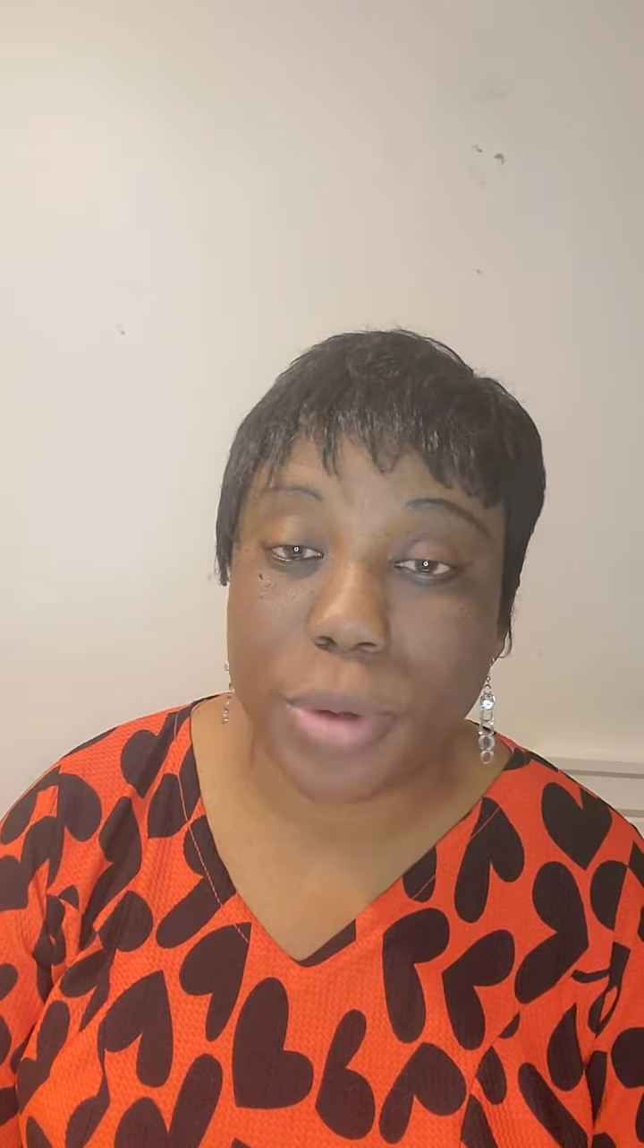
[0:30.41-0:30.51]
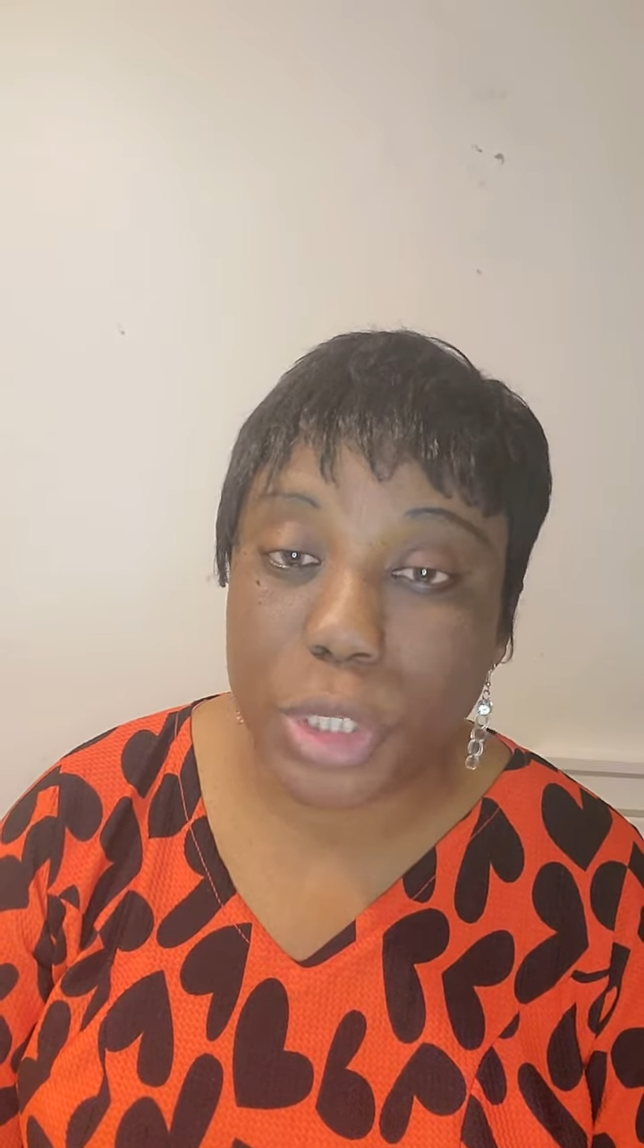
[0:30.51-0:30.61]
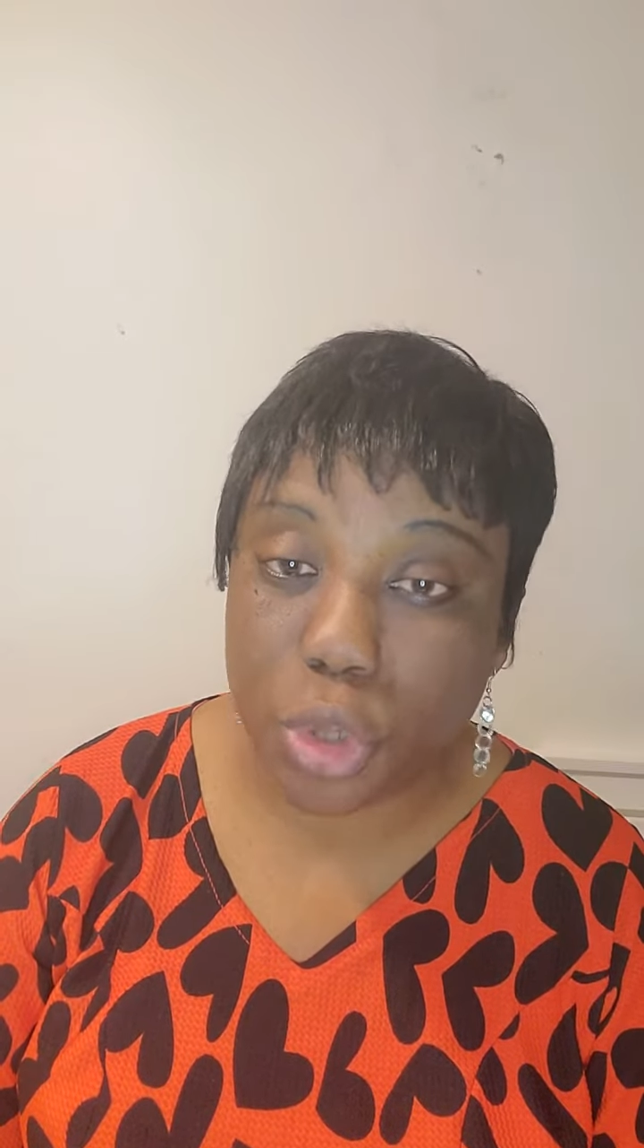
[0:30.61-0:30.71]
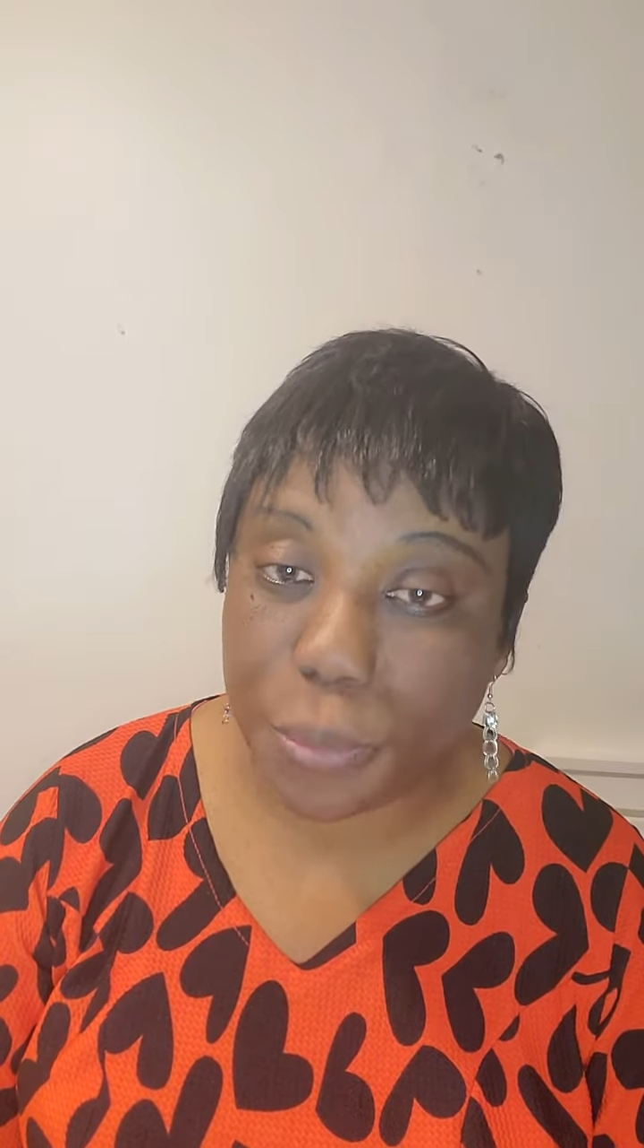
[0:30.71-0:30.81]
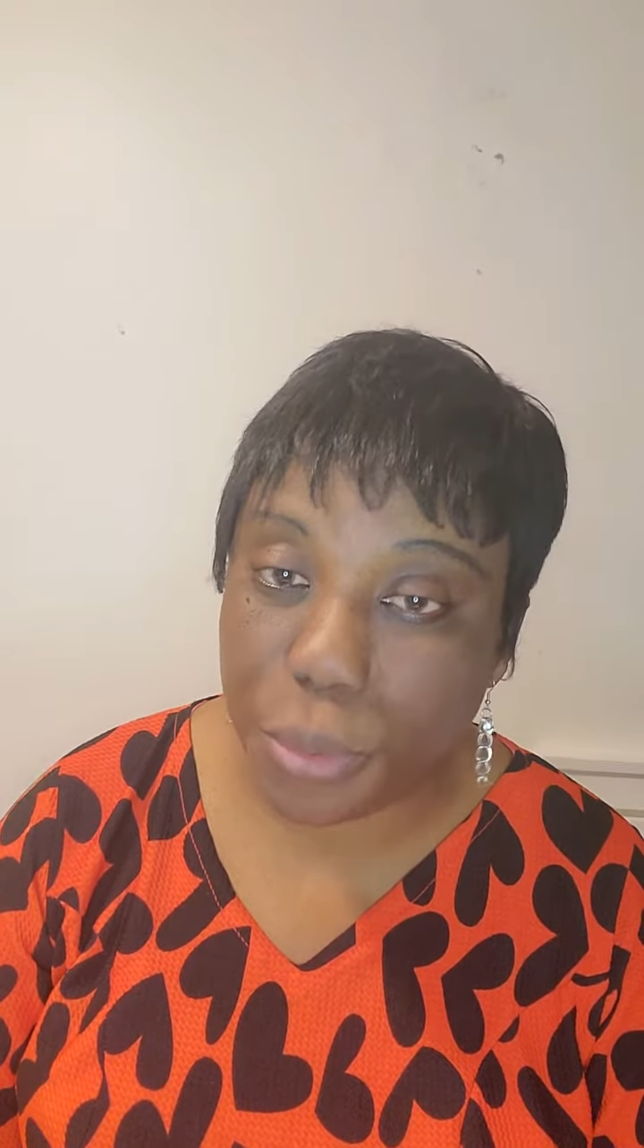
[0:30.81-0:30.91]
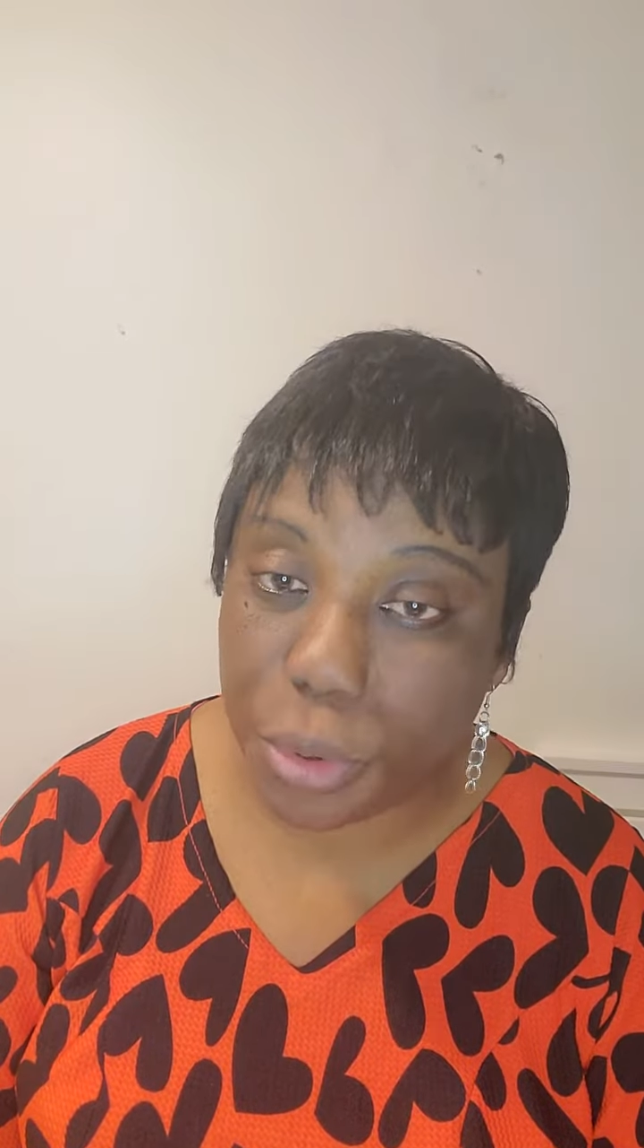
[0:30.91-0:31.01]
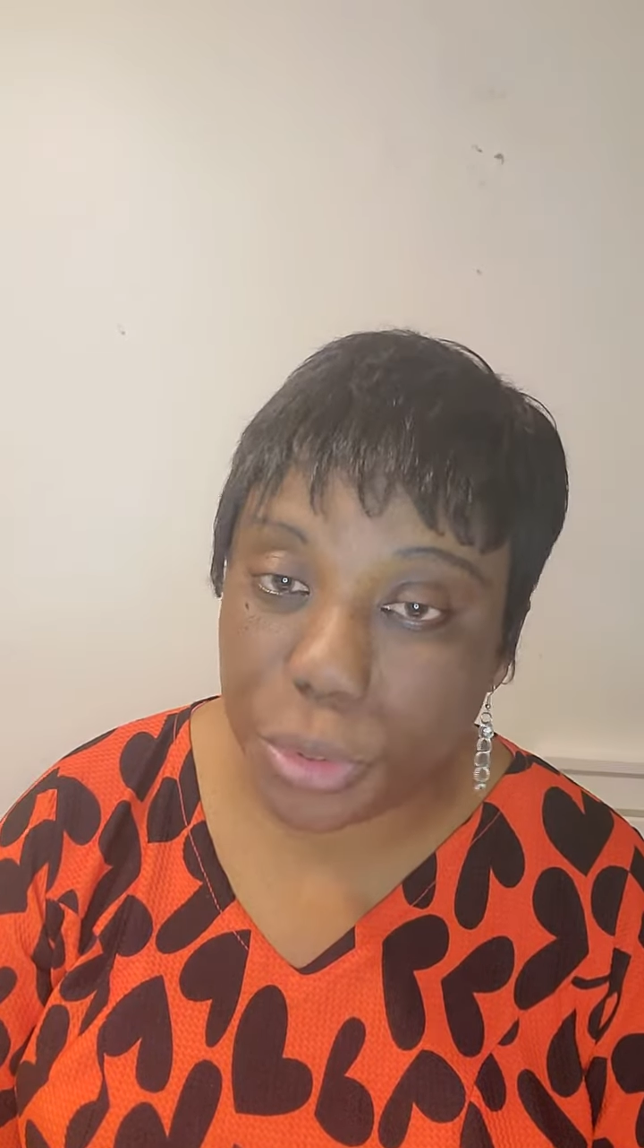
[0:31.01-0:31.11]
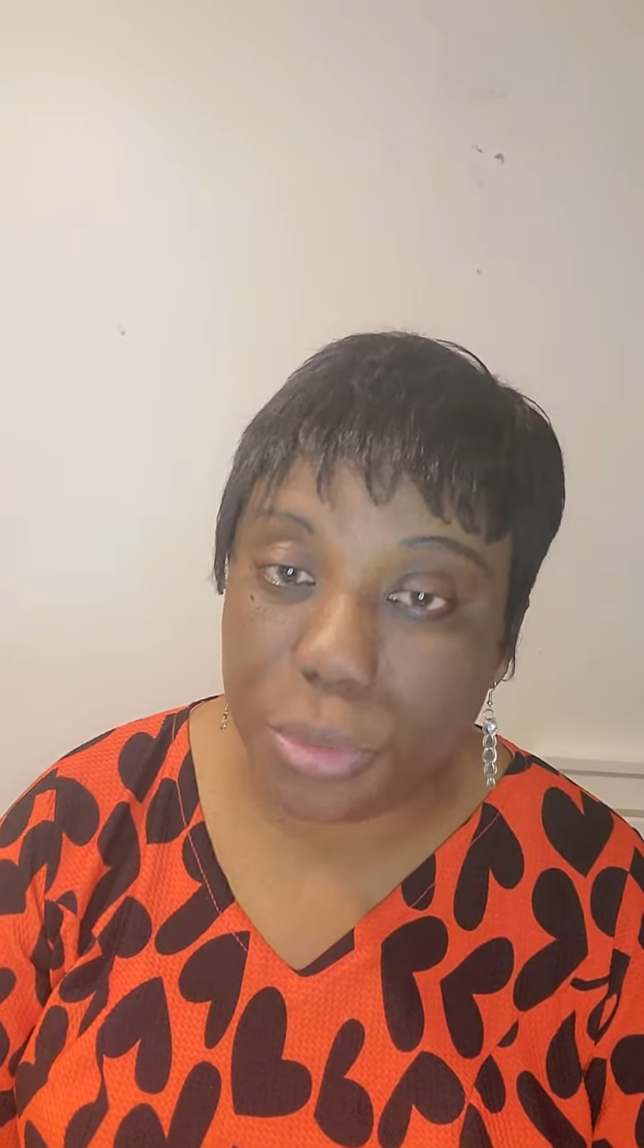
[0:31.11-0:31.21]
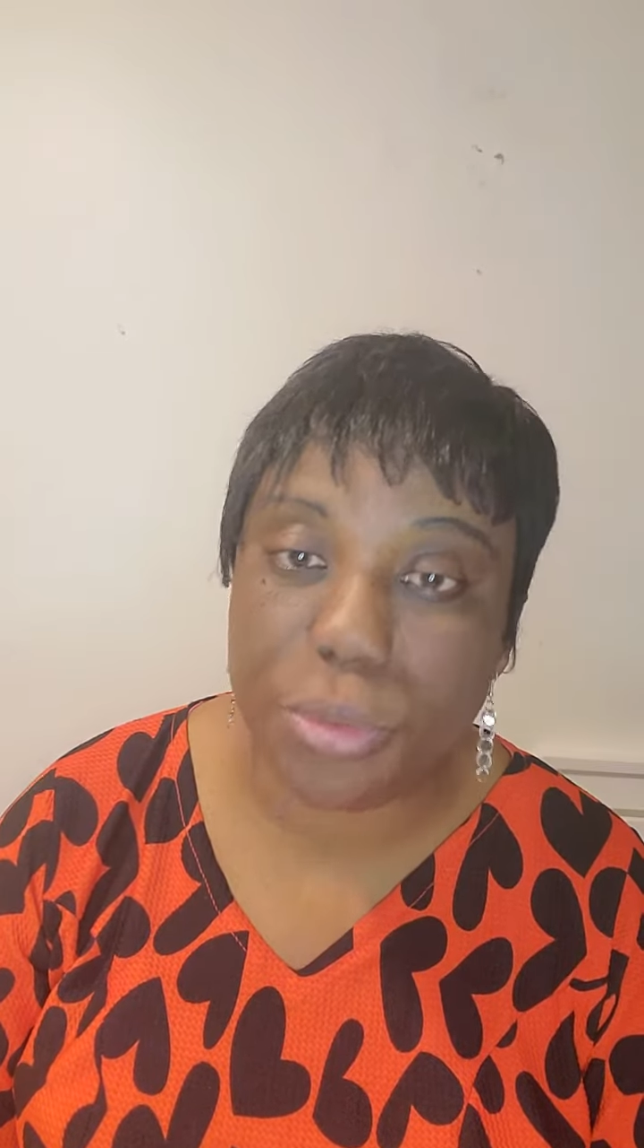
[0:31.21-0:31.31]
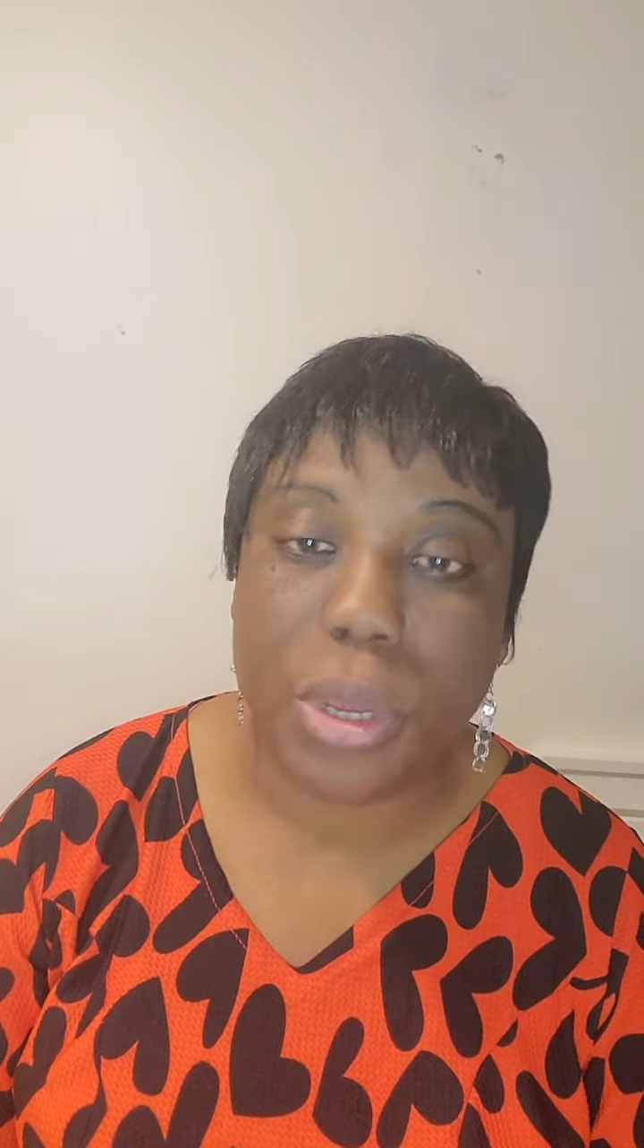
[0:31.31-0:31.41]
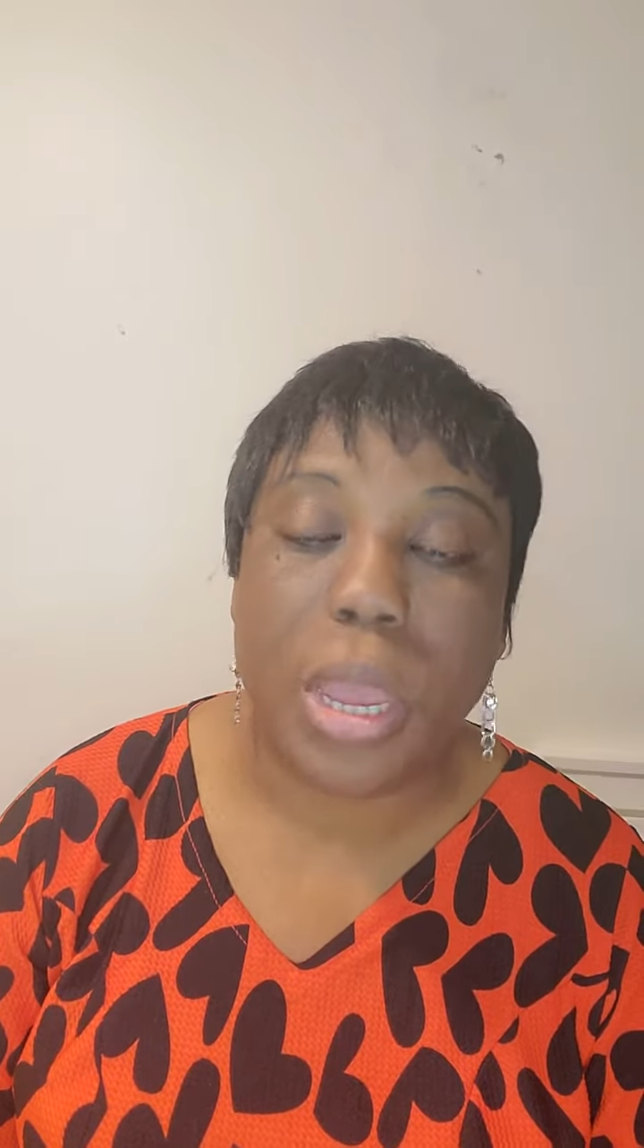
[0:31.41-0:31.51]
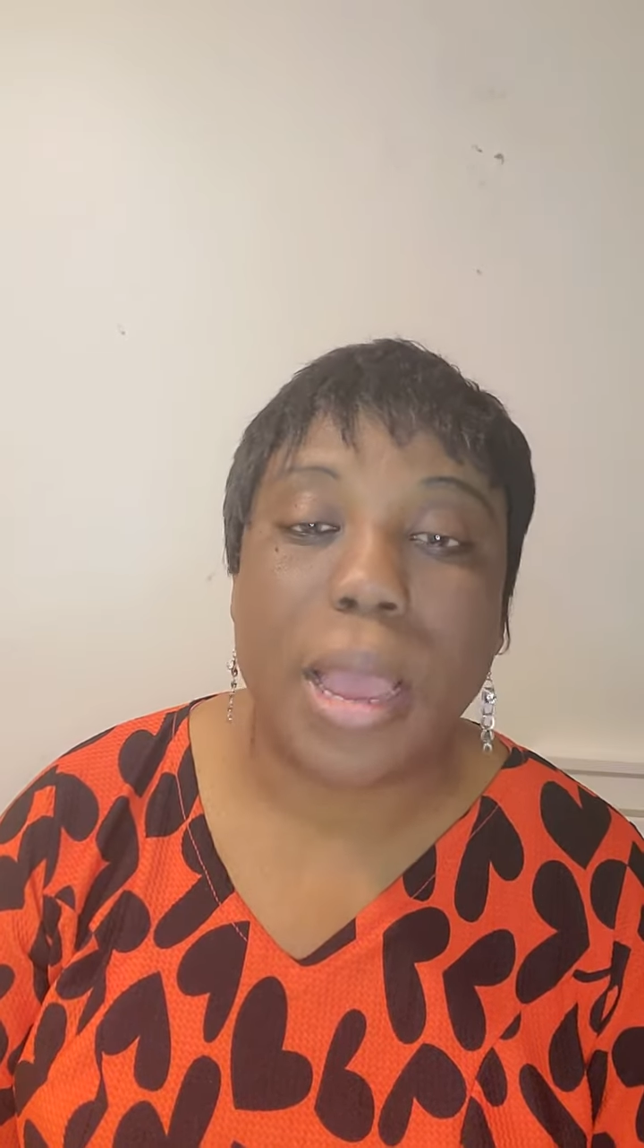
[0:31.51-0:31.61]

to rest upon you.